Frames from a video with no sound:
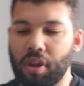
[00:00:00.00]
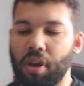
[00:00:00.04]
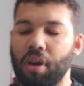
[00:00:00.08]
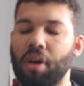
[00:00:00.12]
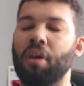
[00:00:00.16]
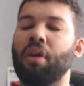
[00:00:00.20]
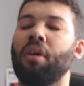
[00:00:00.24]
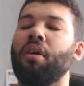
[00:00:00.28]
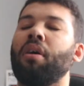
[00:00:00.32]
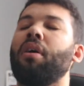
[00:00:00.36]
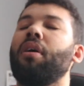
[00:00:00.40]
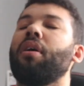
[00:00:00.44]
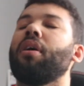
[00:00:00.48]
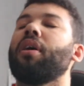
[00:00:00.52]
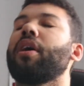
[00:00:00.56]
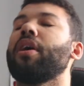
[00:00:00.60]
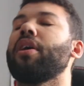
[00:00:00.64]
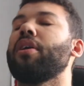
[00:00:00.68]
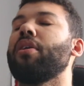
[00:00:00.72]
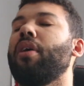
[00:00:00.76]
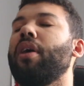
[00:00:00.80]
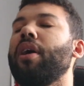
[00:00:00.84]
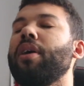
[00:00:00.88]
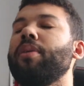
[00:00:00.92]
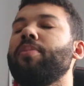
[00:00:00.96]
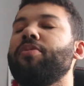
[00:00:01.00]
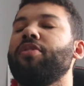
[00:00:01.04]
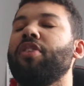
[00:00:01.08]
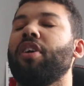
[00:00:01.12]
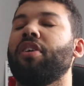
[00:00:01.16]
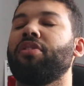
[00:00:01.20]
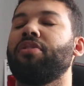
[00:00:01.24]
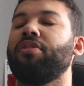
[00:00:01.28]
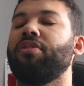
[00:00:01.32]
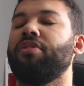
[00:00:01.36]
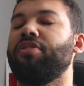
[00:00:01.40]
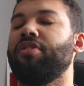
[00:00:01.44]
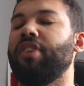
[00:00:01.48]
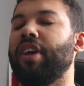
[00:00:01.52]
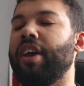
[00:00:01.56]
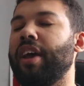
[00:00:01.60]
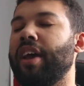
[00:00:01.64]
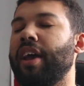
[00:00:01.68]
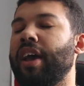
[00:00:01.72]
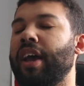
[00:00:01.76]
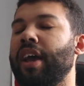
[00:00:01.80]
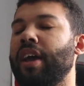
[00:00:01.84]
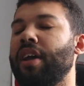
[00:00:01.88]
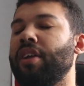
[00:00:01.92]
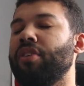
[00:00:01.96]
Oh, can I just sit
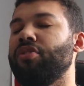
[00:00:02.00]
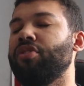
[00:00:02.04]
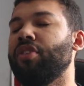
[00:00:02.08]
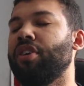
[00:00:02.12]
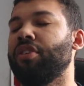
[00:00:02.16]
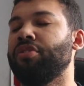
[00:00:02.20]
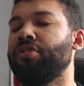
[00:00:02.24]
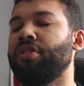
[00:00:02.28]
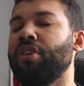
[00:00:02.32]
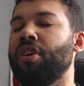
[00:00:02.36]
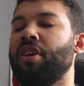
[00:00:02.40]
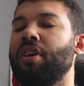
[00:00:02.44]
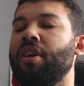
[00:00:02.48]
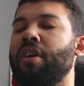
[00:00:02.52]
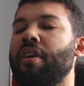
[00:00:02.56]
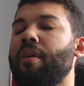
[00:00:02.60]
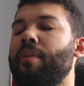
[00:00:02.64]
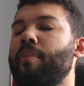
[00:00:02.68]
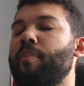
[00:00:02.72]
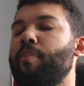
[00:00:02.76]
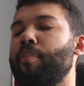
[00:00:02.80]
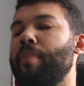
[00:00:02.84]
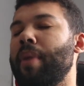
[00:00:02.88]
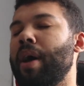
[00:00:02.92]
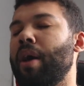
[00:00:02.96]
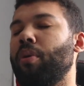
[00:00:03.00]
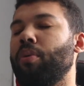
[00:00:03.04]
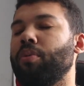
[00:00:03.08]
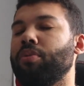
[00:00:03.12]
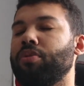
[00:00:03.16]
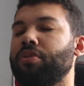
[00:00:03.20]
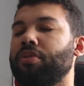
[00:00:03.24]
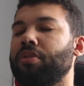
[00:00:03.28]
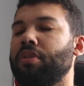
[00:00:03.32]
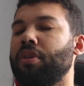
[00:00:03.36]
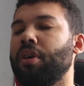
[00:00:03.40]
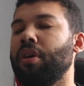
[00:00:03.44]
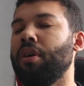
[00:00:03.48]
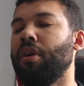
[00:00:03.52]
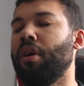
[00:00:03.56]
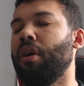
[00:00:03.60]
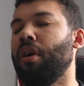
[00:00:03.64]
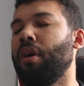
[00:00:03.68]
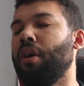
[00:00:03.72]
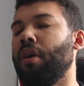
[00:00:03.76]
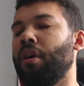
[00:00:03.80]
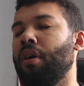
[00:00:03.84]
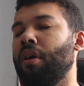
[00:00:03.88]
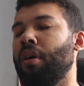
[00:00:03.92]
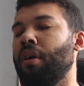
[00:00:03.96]
here and just melt?
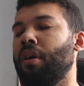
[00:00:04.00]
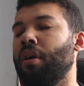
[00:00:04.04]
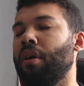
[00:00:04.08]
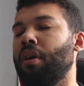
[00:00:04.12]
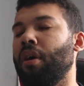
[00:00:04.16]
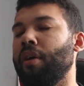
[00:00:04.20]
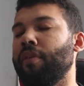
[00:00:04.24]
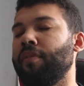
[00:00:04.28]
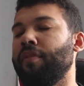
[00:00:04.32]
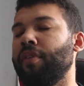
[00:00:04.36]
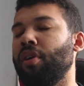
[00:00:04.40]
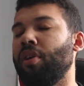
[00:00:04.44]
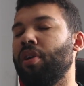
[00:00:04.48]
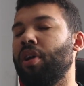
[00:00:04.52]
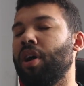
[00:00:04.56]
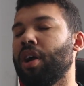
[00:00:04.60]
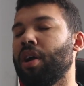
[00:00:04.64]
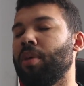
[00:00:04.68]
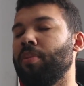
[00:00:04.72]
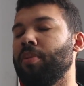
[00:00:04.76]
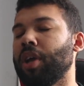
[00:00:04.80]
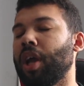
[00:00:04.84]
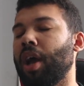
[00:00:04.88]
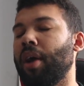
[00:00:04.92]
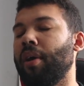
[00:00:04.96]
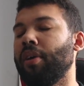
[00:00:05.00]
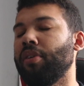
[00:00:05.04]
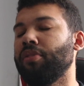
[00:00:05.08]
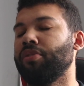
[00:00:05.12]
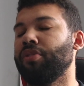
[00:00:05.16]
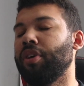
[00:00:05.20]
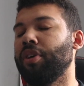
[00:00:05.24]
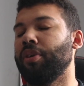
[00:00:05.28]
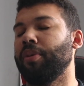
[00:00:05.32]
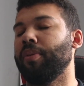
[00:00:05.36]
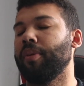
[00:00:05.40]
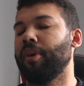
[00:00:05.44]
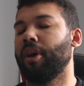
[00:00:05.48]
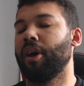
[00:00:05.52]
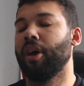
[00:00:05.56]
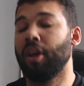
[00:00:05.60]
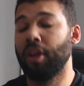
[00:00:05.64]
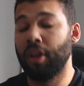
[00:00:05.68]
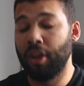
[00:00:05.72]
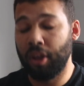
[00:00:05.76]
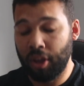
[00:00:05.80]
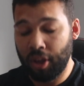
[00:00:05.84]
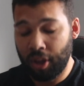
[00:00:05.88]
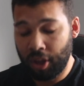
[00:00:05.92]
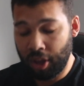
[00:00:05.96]
Oh, I feel like I'm going to.
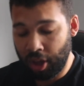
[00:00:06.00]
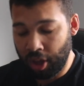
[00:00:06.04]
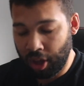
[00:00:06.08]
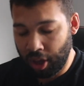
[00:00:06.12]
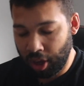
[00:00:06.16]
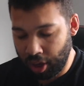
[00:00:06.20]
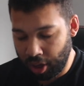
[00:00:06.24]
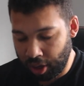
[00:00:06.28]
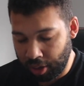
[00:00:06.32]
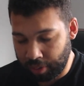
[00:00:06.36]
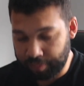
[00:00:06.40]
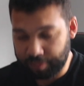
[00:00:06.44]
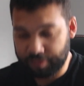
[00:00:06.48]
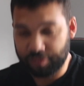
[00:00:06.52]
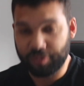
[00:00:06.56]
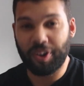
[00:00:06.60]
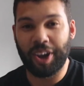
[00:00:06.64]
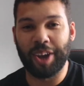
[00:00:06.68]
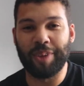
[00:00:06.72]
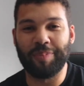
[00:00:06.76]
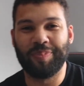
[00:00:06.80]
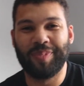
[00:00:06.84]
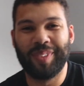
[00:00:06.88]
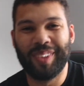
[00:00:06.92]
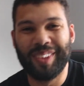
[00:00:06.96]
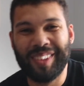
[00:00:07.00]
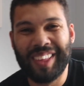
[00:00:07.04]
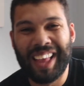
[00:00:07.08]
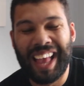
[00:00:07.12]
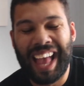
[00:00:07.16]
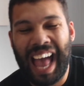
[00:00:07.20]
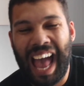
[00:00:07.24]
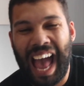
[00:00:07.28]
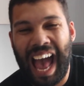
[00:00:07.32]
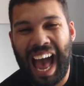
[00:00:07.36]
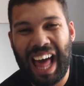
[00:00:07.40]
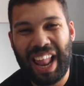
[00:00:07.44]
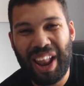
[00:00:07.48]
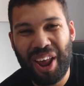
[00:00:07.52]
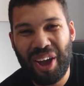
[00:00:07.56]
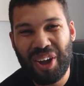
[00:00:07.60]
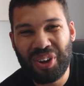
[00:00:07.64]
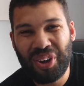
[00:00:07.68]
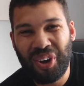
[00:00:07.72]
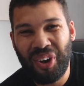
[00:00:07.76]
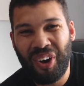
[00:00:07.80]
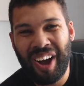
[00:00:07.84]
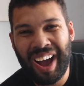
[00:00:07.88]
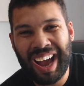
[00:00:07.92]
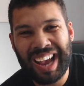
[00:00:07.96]
Oh, right. Hello
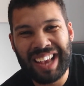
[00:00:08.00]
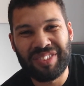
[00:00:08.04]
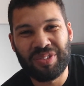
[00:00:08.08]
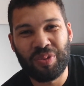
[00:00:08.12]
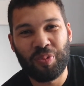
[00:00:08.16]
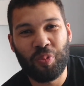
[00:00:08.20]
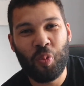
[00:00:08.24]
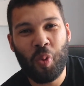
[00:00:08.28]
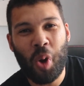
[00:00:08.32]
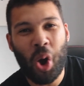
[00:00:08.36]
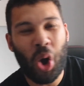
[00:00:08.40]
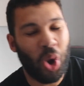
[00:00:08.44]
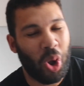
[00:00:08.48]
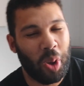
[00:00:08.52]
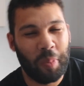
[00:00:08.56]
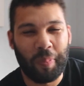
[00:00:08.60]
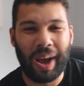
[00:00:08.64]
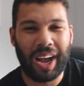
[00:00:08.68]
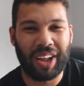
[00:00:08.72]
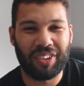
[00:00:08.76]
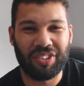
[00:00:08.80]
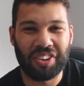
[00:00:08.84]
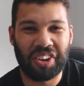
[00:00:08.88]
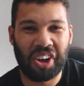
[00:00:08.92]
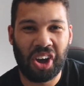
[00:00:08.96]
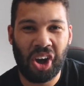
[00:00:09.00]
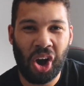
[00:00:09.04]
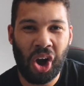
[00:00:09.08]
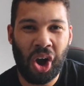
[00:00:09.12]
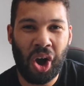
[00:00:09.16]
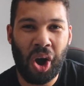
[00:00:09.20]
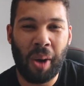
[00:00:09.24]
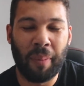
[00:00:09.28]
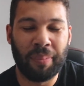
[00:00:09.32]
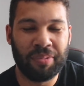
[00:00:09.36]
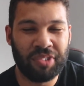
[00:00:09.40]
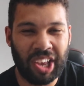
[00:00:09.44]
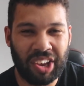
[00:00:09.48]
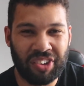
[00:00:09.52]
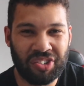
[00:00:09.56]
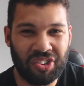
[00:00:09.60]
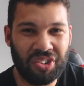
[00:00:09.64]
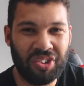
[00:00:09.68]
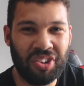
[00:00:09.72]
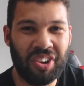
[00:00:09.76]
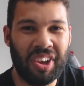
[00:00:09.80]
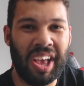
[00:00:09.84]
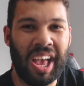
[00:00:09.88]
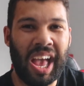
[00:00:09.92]
guys, welcome back to Car Obsession